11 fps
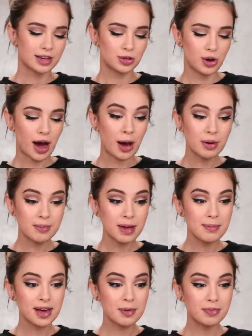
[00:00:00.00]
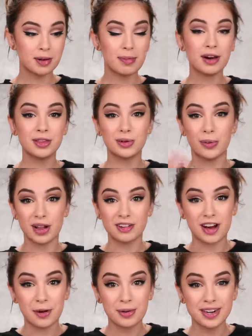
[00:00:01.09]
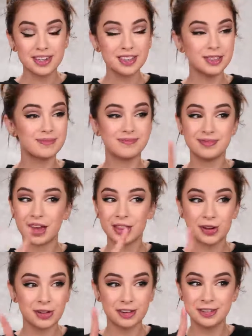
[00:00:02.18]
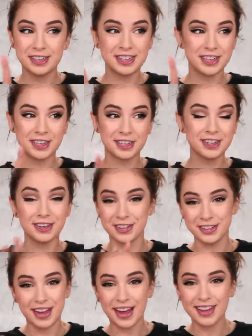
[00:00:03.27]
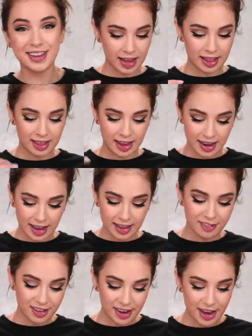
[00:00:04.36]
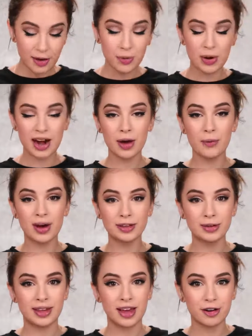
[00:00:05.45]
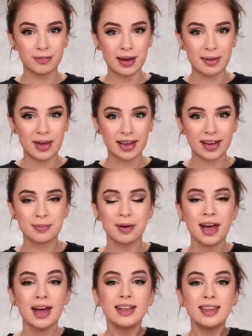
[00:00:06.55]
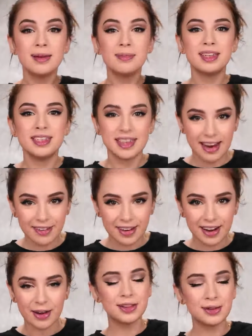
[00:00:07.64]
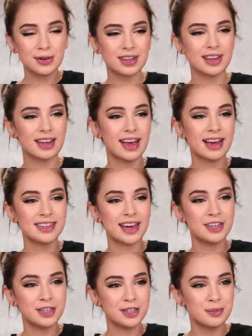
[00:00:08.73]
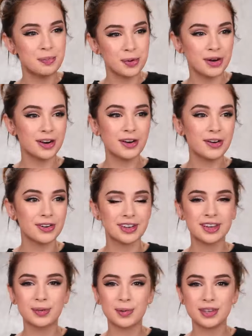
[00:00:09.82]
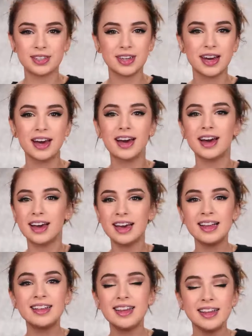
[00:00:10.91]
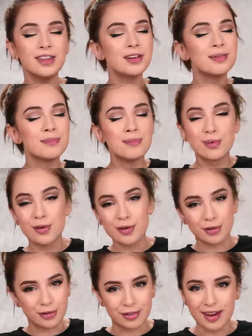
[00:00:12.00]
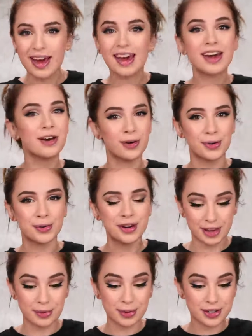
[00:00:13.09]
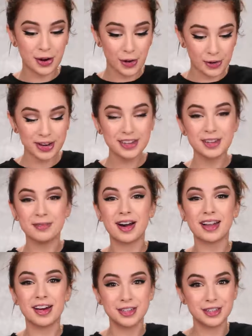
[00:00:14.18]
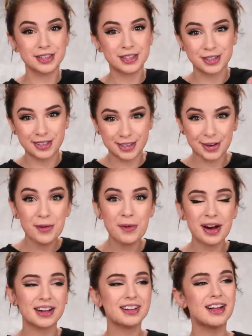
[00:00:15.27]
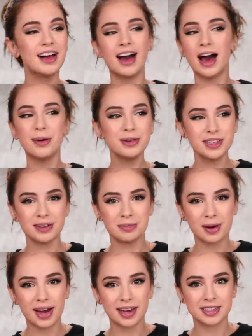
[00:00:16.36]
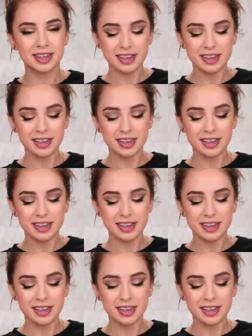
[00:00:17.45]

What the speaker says: So I wore my makeup for about 12 hours. Not a good decision, don't do that. And at the end of the day, when I went to take off my makeup, the mascara looked as I just put it on. It did not move at all. It was holding to my lashes so well. I was surprised.